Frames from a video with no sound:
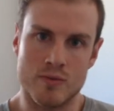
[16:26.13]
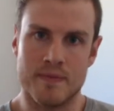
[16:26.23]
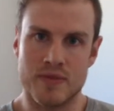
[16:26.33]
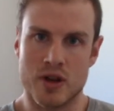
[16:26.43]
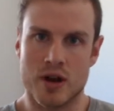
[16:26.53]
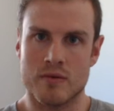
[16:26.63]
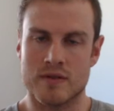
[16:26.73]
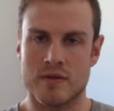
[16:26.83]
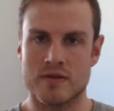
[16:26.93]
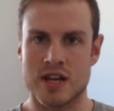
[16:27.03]
But
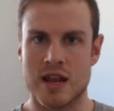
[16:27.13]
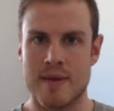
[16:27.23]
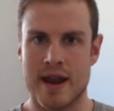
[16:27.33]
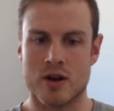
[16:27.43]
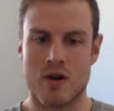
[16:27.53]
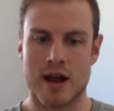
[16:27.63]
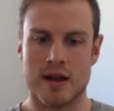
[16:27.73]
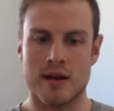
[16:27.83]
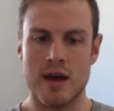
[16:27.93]
we've seen him had a crack